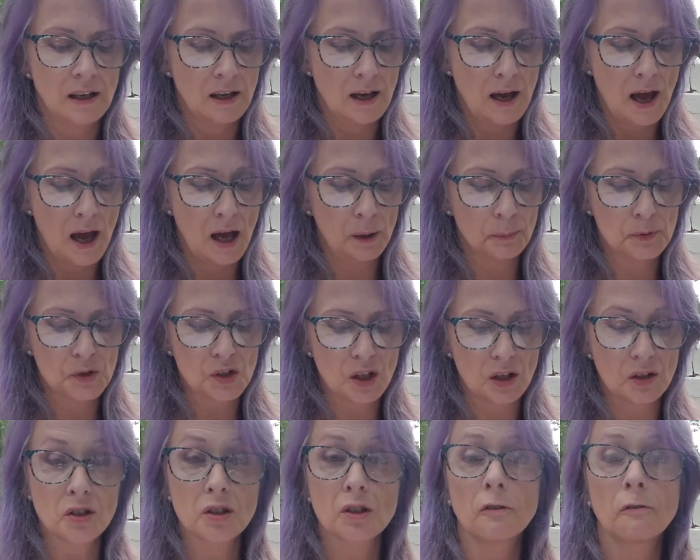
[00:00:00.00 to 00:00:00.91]
helps
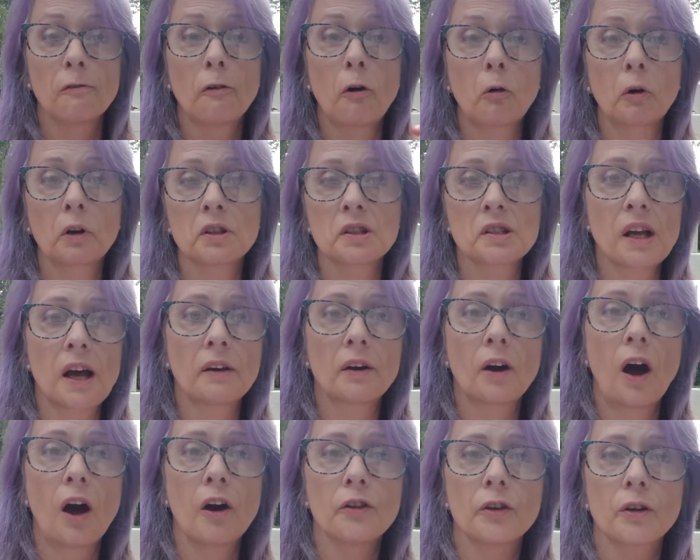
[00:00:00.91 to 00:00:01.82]
us to focus on
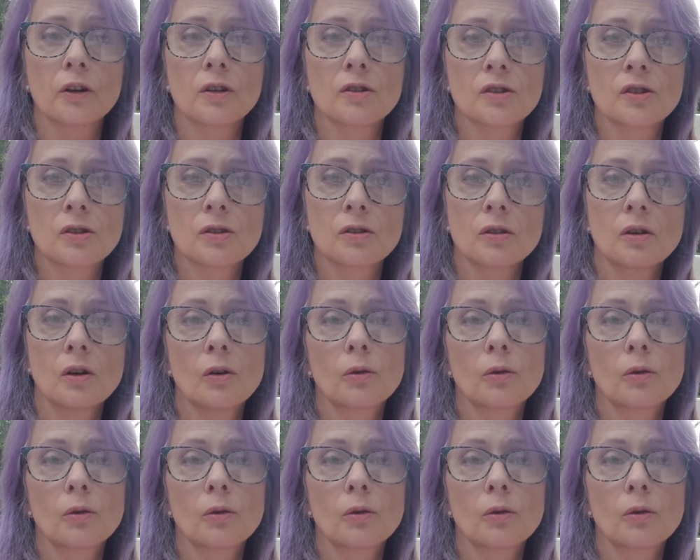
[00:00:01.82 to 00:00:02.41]
others